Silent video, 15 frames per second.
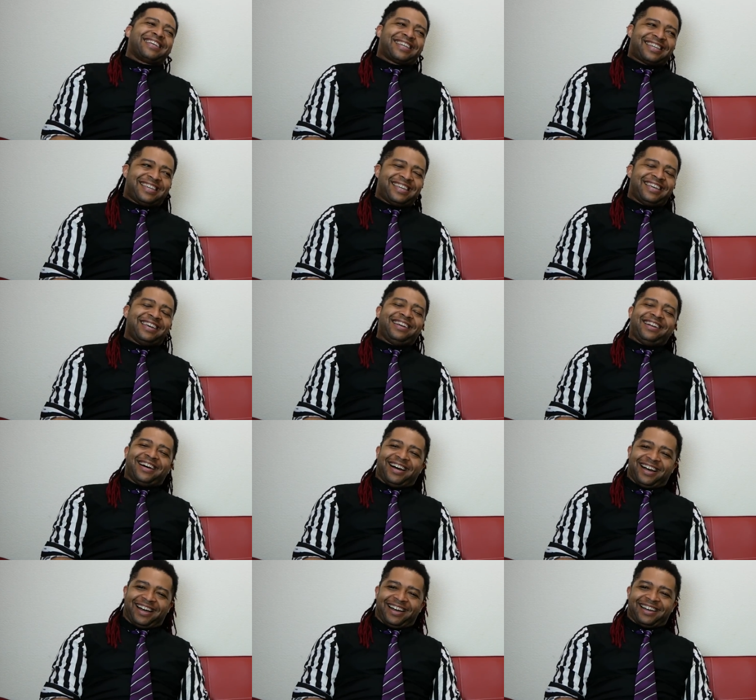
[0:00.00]

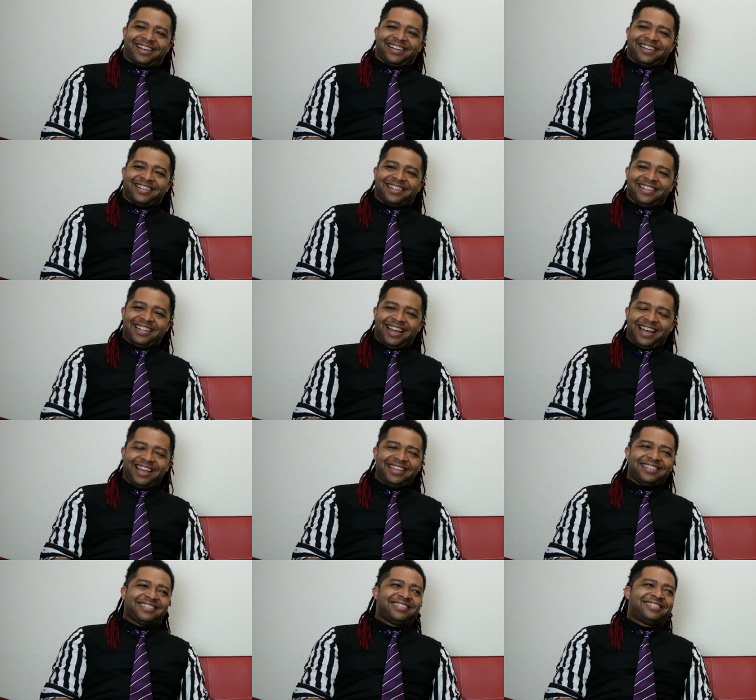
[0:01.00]
Kira,
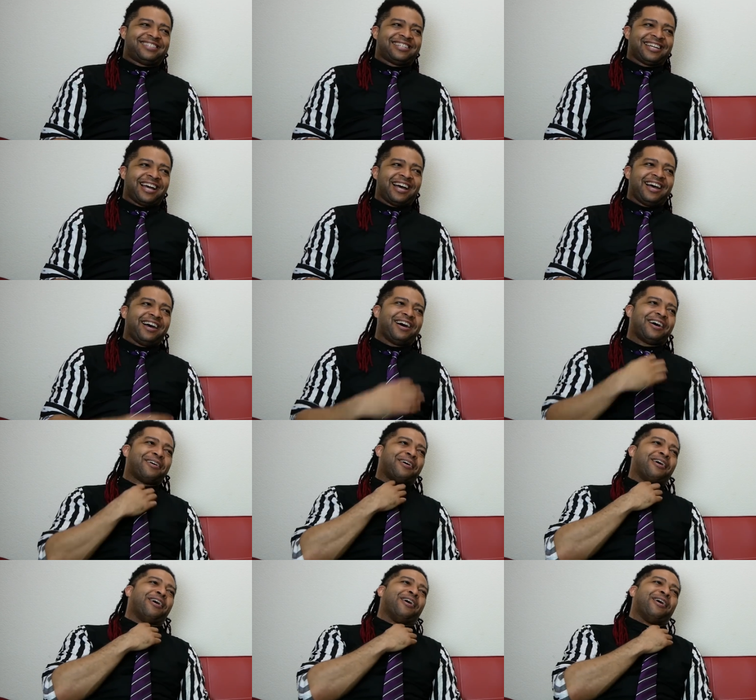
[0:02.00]
nice
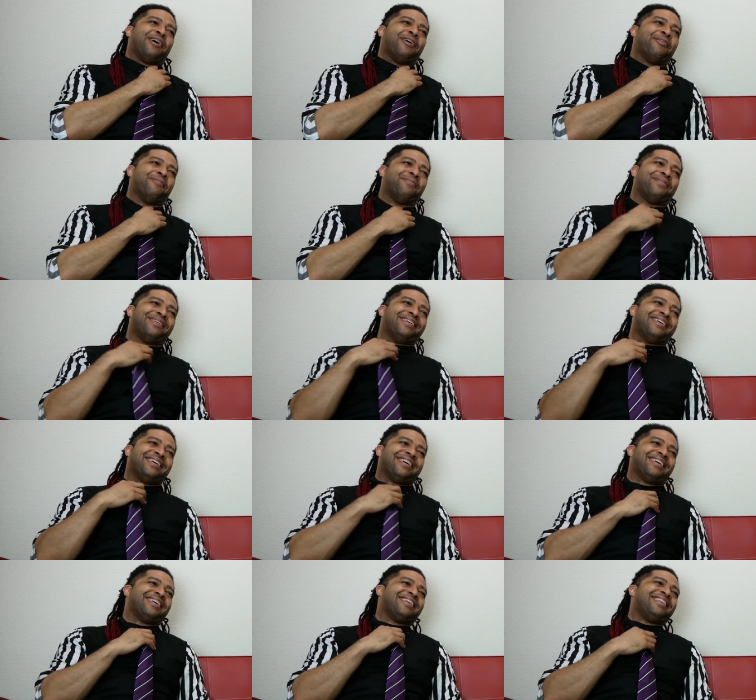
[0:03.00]
job.
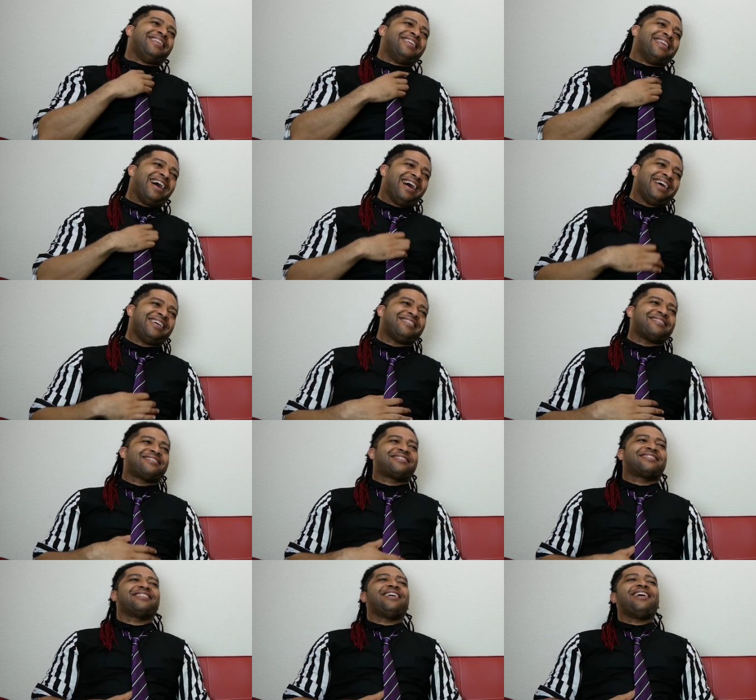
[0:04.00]

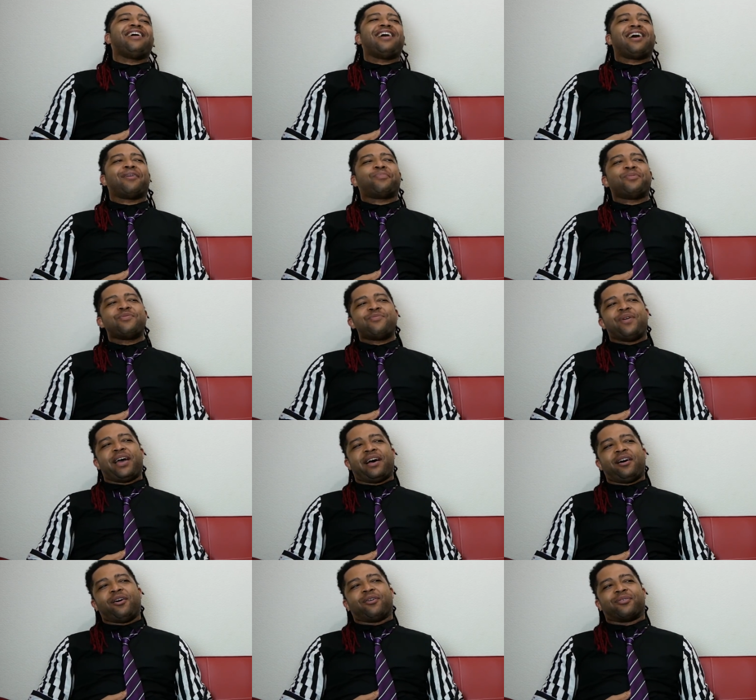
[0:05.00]
Nice job. Who
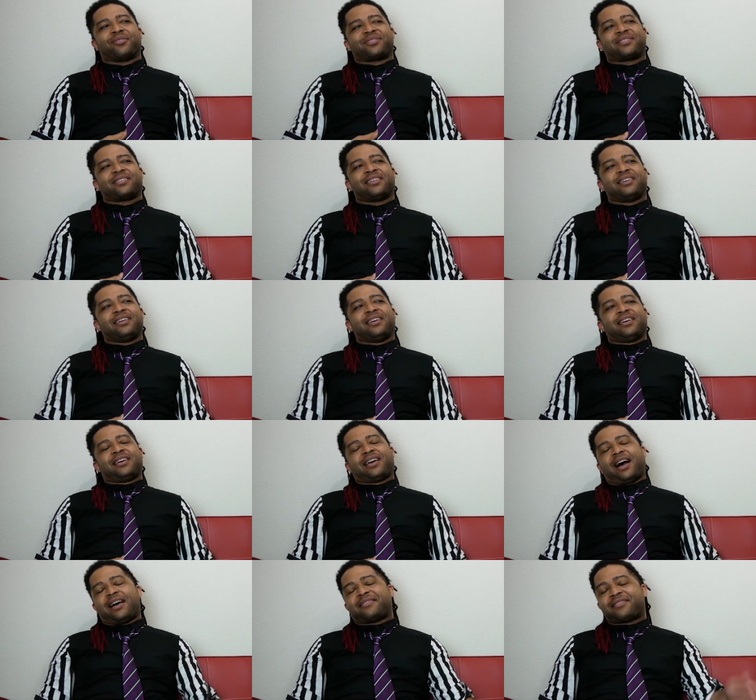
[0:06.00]
else?
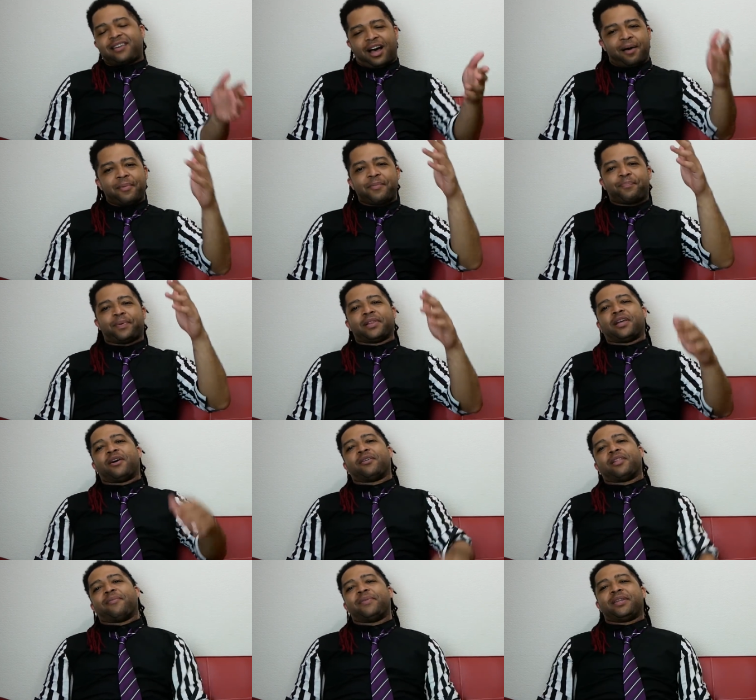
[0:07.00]
Guys, comment
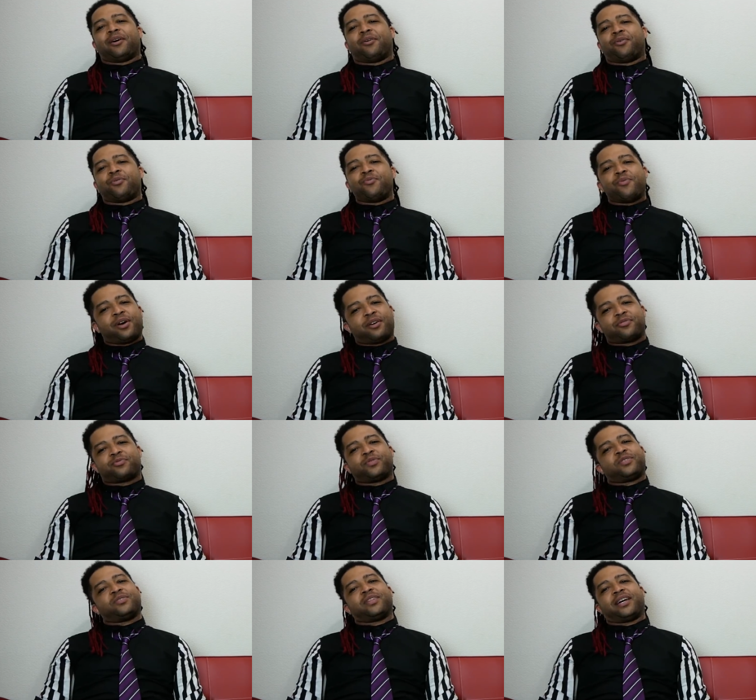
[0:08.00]
below. Let me know who else
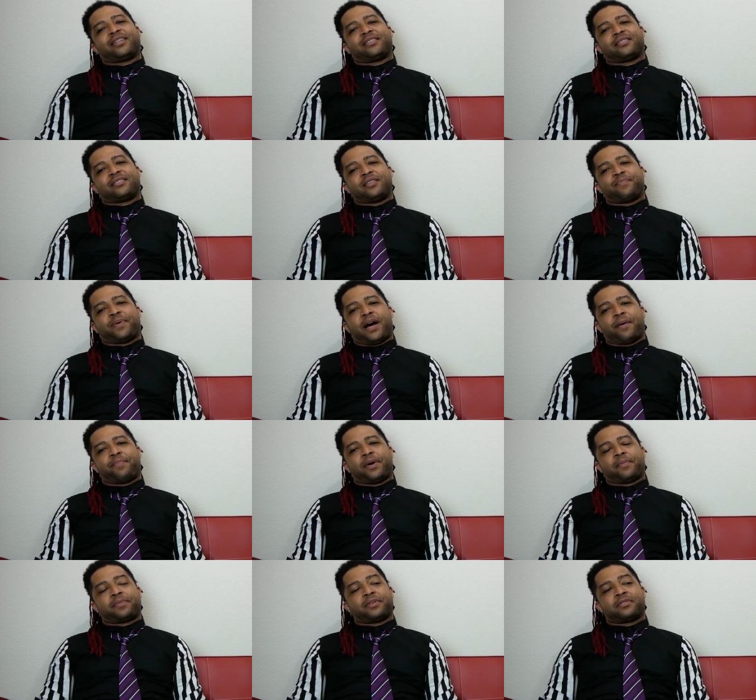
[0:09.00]
would you like to see pop
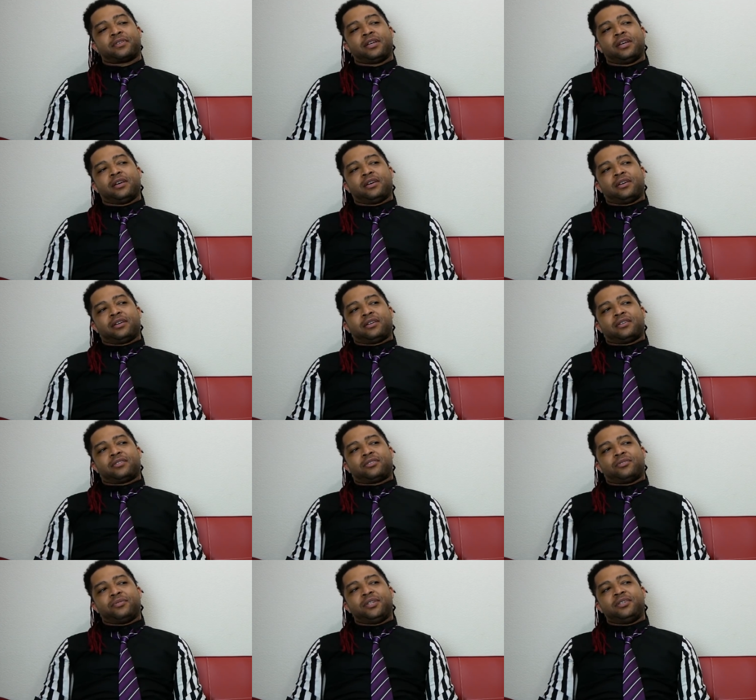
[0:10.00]
up, because
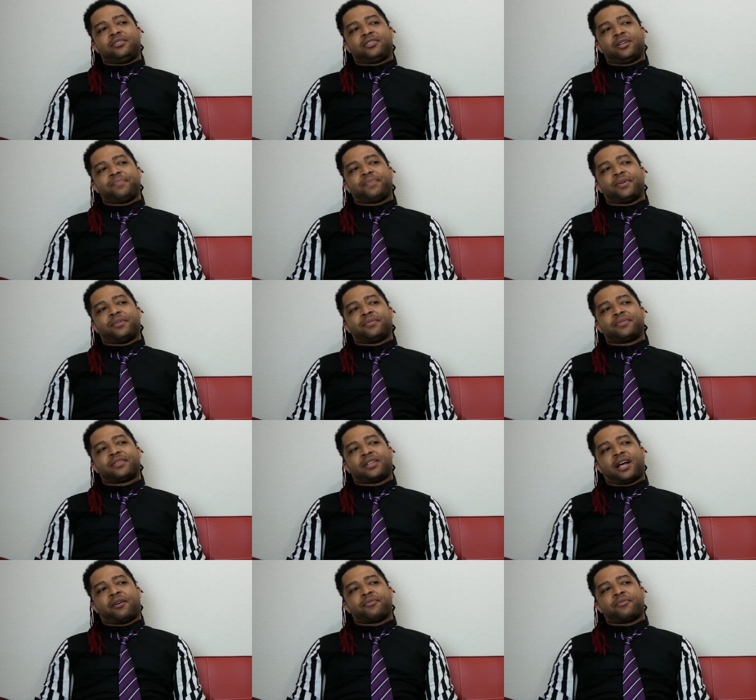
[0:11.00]
Shonen Jump owns a lot.